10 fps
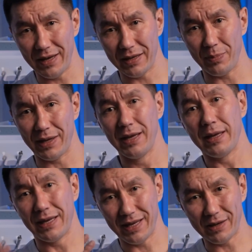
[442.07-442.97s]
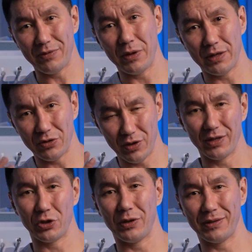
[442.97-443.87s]
immediately after
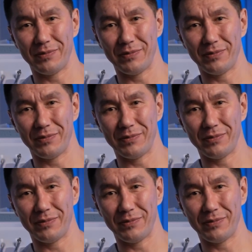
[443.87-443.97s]
extraction.